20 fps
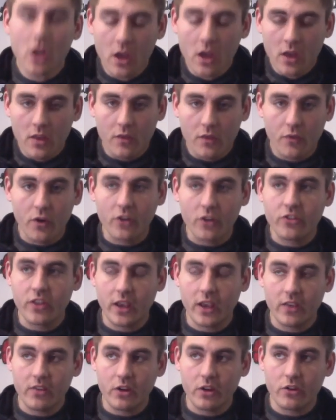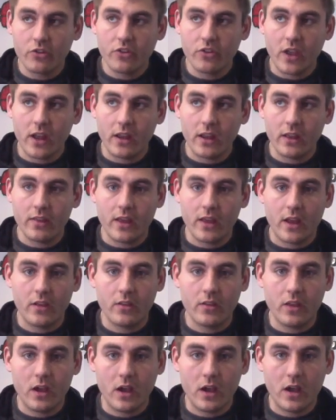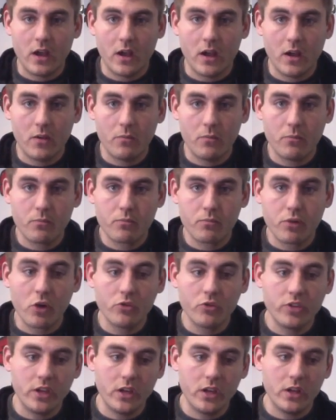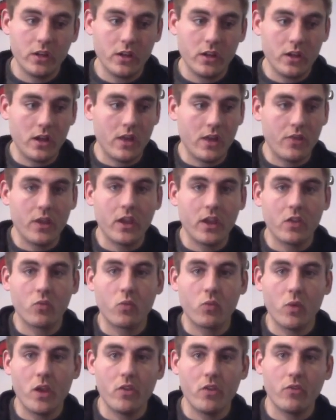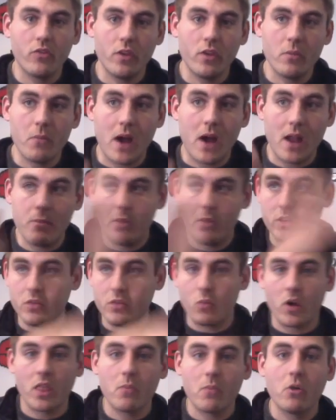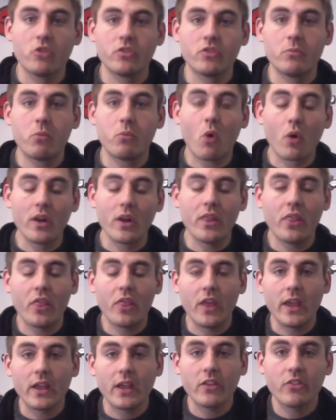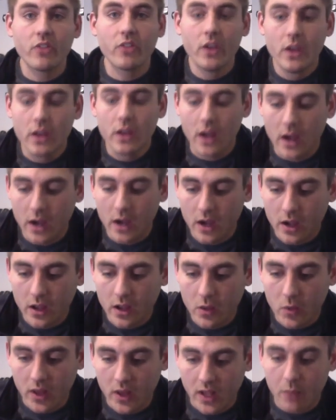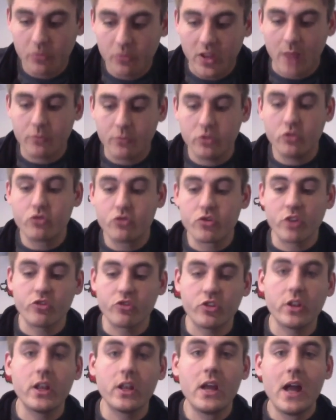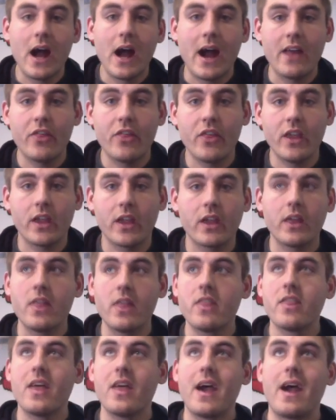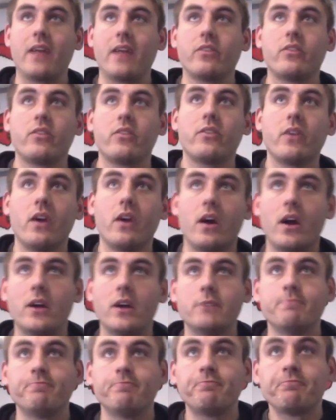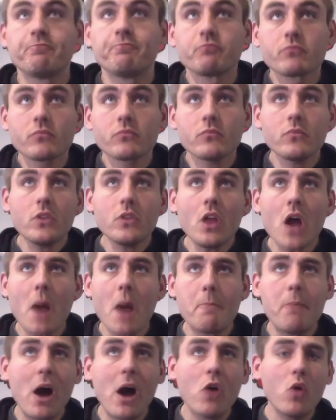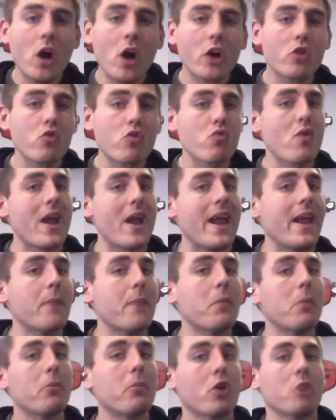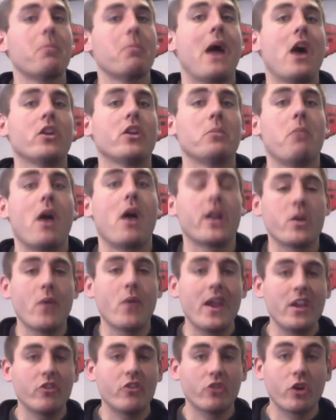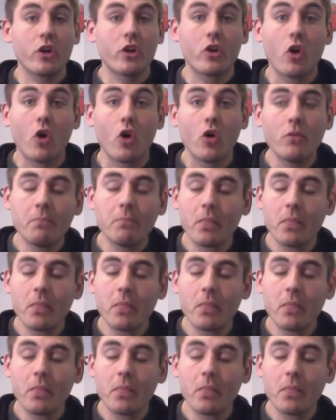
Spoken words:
The first thing is understanding that protein, I think, is in my opinion, one of the most important things when it comes time to nutrition. I think that about a gram per pound of body weight is a good goal.